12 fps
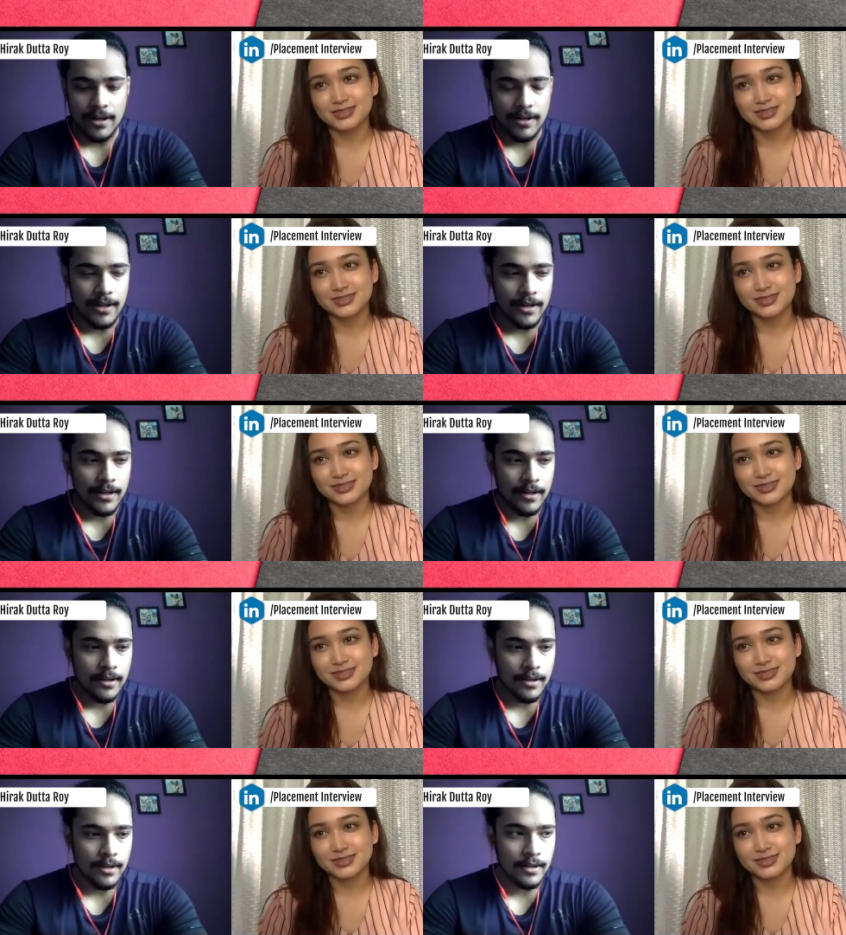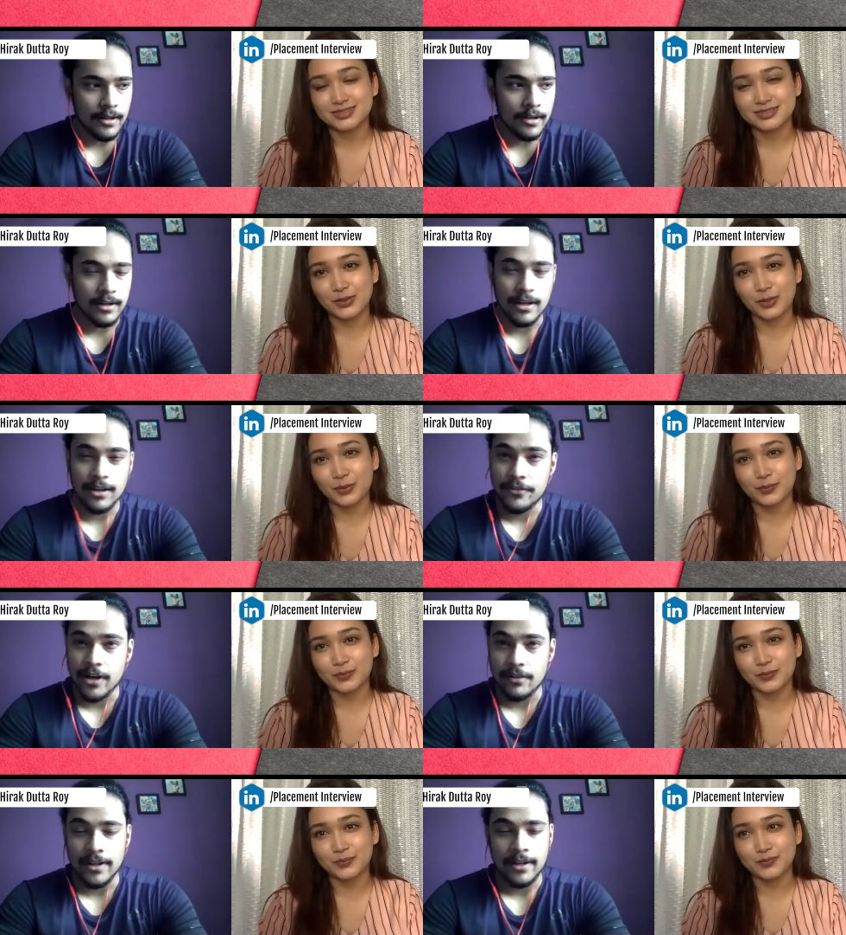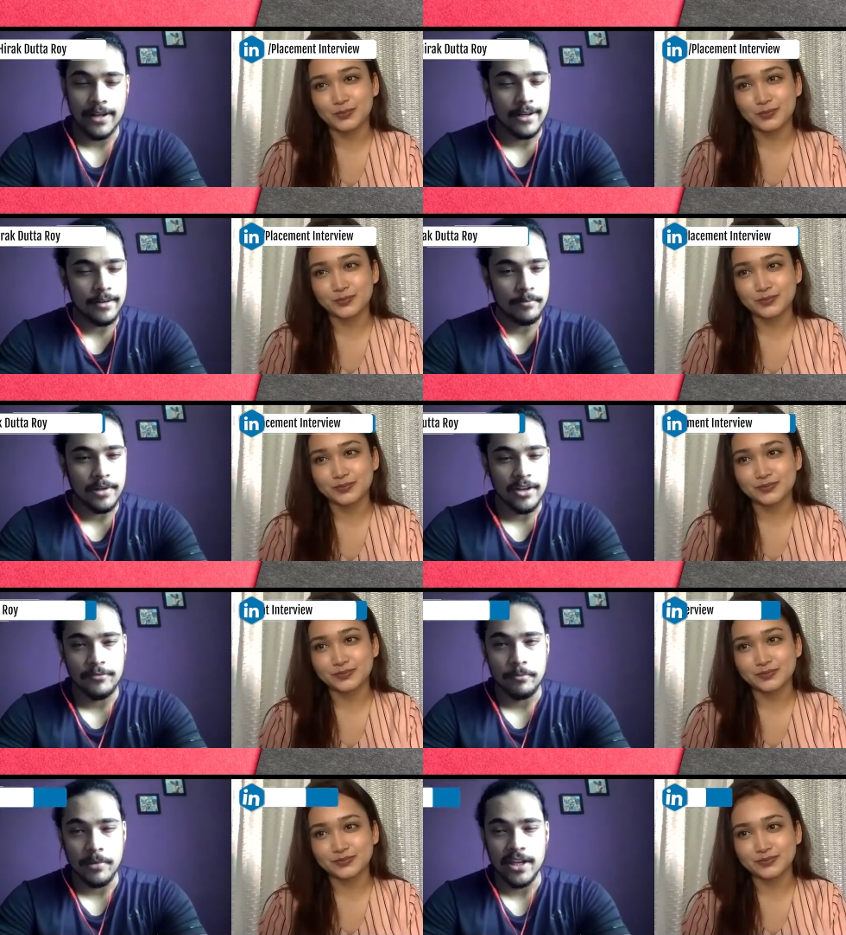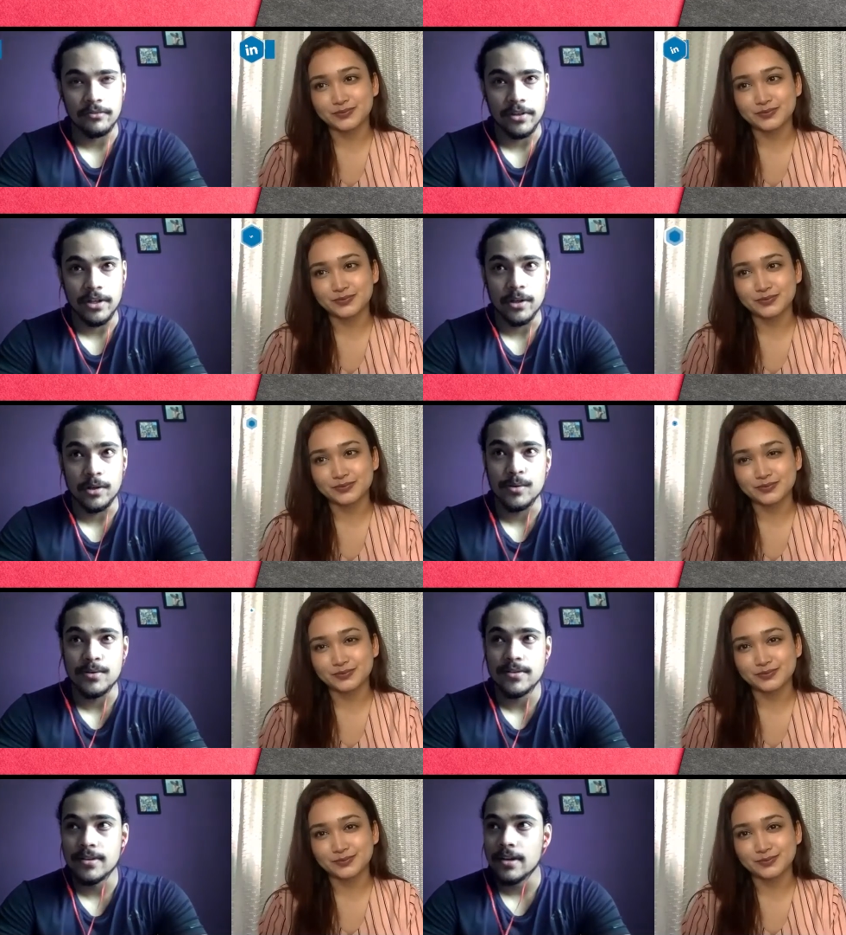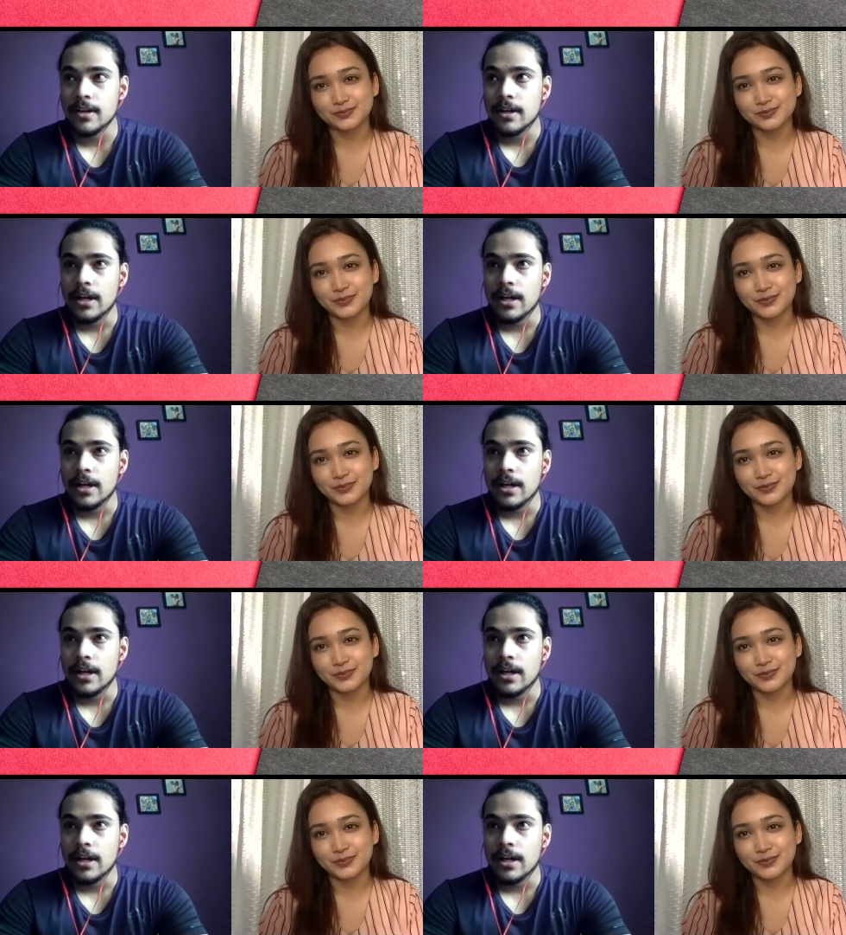Speaker 1: I, I uh, love traveling, I love making videos.